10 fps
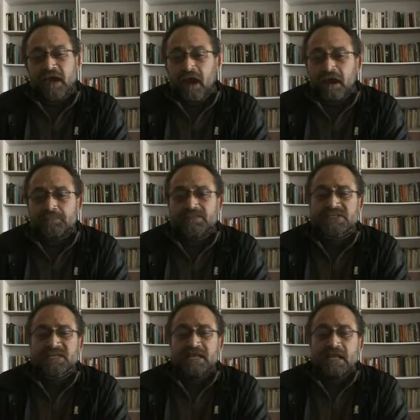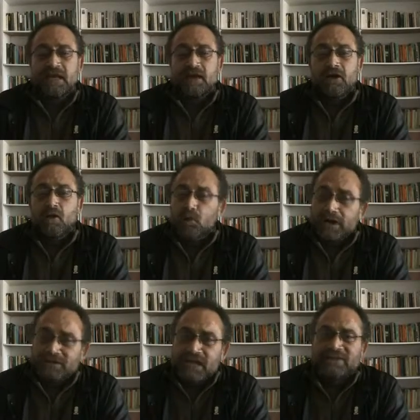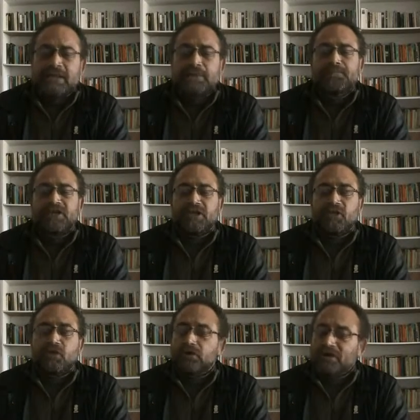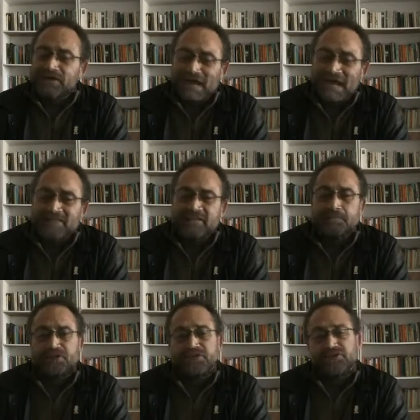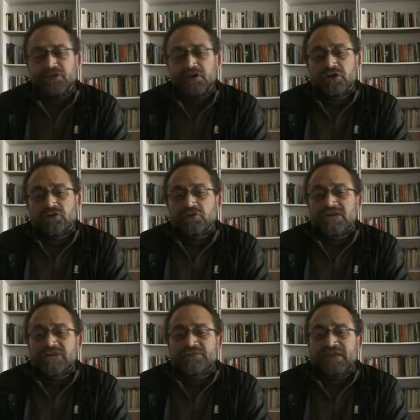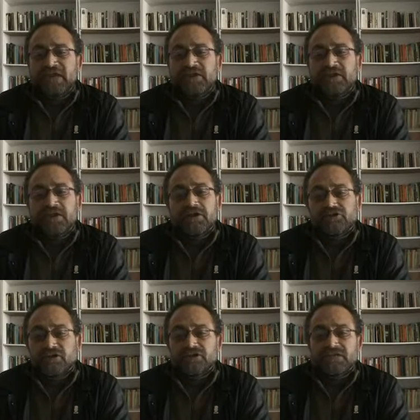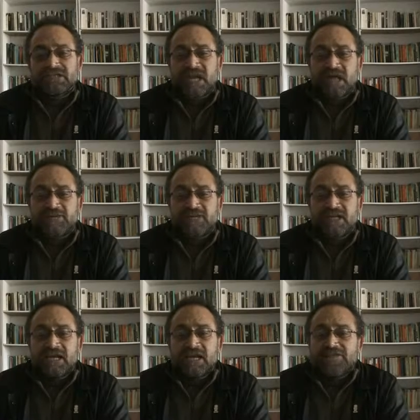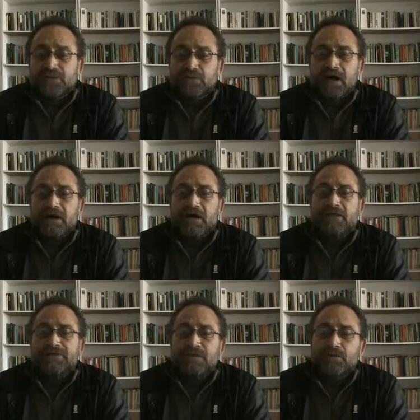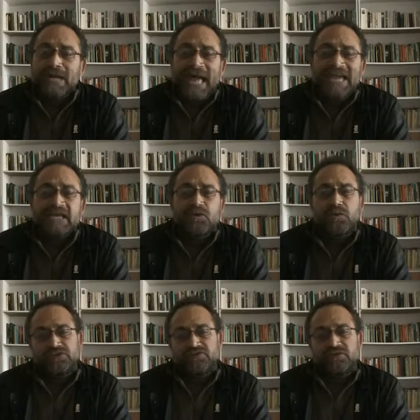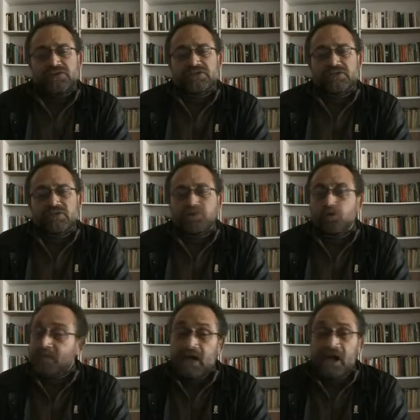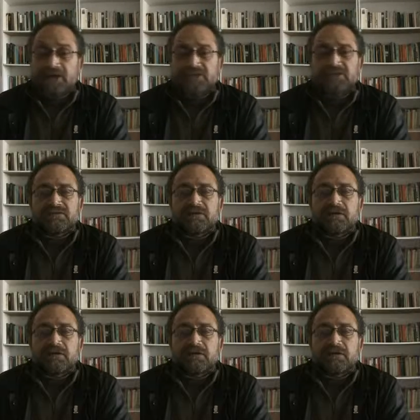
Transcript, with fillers: arms, who were attempting, or rather attempted, to save their children's lives? If there were any questions to be asked,